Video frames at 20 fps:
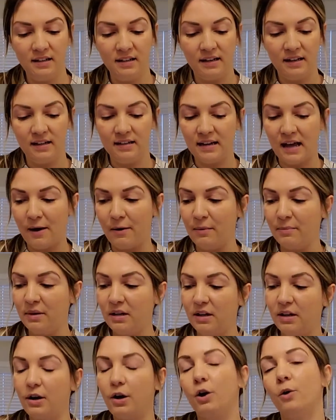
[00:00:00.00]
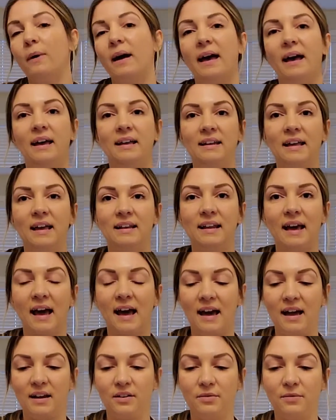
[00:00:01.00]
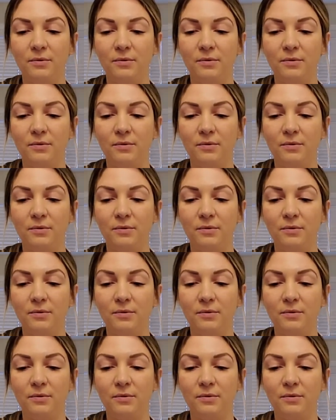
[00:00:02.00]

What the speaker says: And now I'm going to go ahead and add